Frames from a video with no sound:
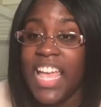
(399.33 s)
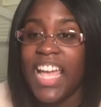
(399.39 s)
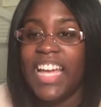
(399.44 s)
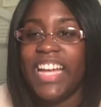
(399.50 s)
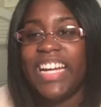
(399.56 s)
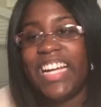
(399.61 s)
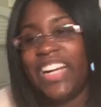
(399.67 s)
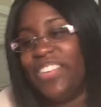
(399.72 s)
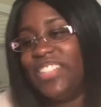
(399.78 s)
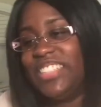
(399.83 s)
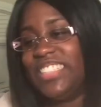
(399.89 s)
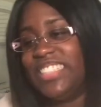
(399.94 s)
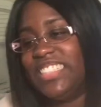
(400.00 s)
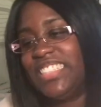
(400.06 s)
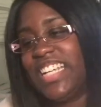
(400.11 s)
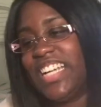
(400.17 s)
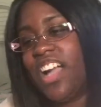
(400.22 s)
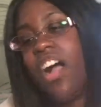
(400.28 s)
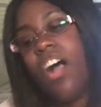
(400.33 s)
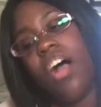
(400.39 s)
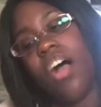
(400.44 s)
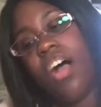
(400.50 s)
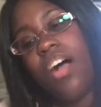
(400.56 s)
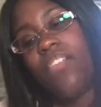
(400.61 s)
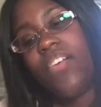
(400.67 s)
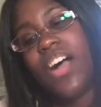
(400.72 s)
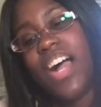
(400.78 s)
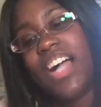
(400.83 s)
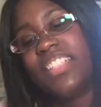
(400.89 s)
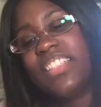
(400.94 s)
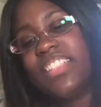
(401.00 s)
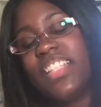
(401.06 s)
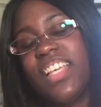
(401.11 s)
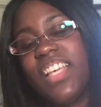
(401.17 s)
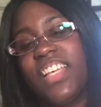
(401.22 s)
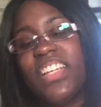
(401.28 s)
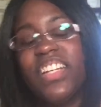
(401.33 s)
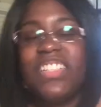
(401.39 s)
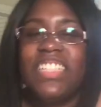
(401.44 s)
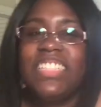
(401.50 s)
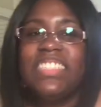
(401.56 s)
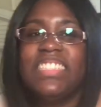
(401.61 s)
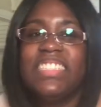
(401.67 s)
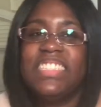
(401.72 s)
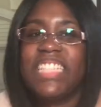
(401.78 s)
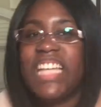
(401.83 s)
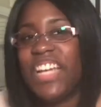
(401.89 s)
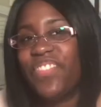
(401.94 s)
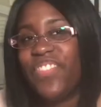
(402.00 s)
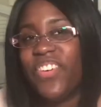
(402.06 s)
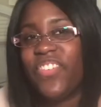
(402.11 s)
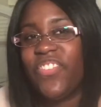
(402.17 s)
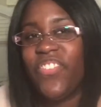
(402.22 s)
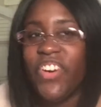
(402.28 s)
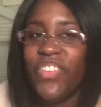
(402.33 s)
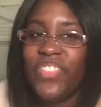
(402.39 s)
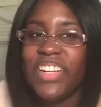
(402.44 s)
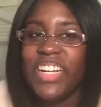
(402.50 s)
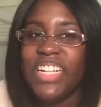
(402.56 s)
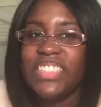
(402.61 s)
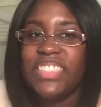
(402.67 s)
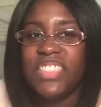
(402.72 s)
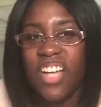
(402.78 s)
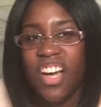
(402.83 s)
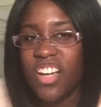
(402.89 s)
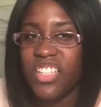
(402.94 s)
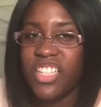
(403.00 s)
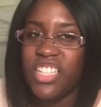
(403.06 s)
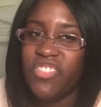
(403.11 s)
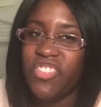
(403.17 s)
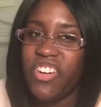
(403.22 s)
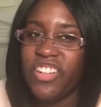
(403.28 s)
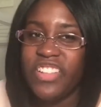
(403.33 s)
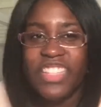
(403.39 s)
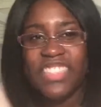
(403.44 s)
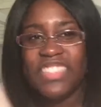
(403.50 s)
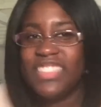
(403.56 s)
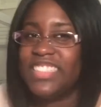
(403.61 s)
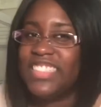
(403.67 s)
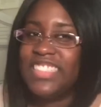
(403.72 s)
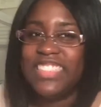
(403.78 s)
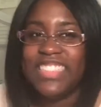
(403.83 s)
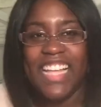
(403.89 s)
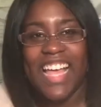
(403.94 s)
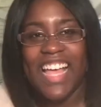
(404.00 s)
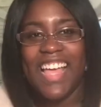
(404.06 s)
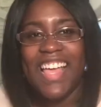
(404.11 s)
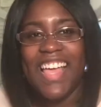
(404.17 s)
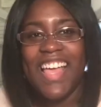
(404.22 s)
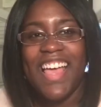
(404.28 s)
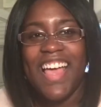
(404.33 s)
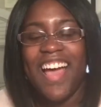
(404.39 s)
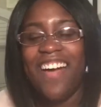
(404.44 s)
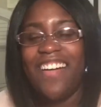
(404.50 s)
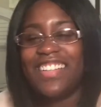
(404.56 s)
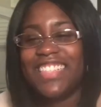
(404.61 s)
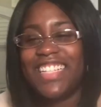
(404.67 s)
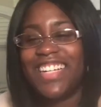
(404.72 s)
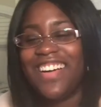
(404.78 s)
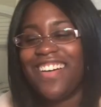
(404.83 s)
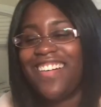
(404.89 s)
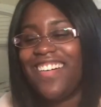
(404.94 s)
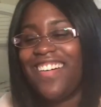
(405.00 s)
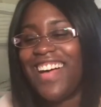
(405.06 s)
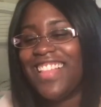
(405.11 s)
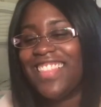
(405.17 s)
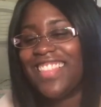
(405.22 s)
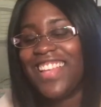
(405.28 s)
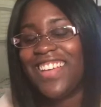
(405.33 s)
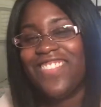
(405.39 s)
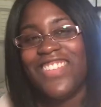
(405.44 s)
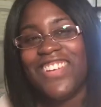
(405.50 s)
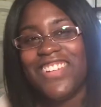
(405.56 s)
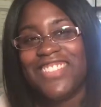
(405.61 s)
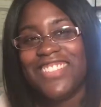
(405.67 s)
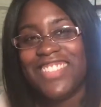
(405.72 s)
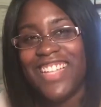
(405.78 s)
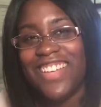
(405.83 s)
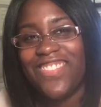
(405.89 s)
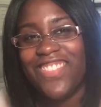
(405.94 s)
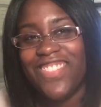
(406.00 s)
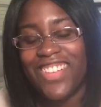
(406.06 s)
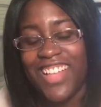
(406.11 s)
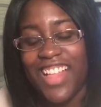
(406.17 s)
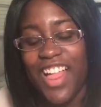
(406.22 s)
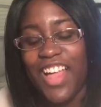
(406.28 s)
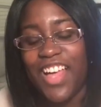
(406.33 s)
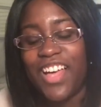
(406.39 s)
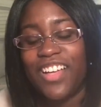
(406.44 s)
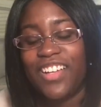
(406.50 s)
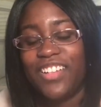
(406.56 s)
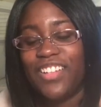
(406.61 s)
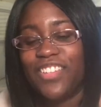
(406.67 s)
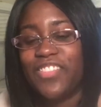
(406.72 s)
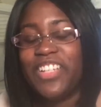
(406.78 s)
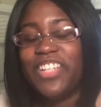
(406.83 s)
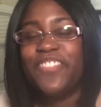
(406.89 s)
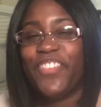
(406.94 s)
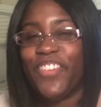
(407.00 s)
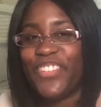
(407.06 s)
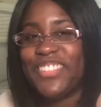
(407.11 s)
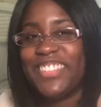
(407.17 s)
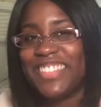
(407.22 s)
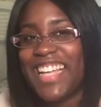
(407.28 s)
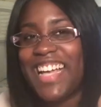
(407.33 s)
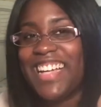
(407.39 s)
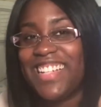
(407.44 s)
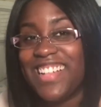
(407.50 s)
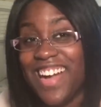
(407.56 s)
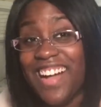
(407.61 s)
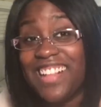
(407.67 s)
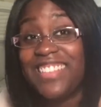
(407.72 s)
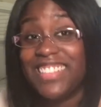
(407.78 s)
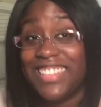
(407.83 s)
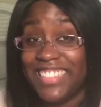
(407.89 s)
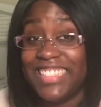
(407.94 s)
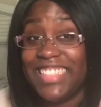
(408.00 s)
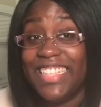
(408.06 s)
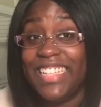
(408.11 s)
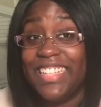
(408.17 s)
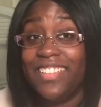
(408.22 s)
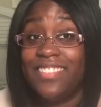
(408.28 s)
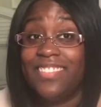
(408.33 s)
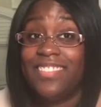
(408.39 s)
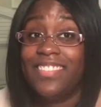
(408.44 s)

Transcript: And he was just like, oh, well, I, you're not the type of woman I thought you were, this and that. I was like, oh, I love your uh, reverse psychology.